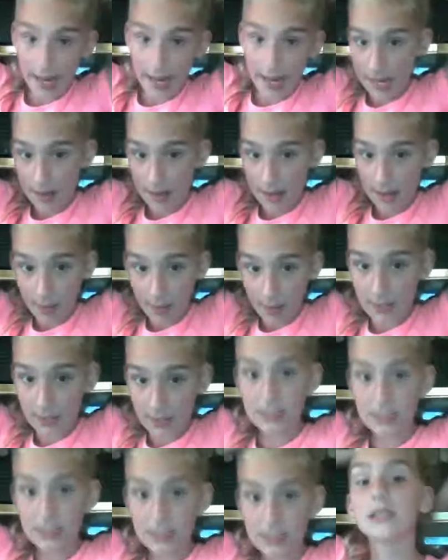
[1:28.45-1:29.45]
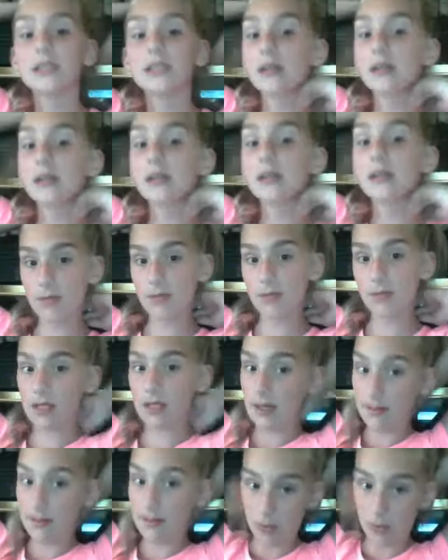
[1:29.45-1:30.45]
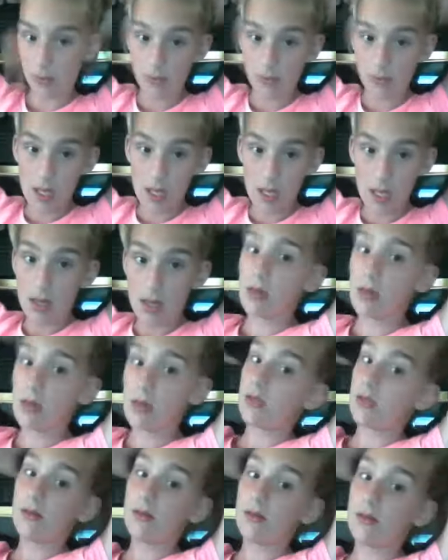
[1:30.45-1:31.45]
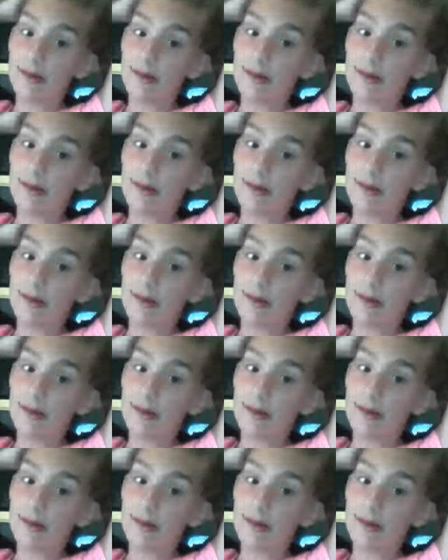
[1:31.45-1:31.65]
can't pause this because I am using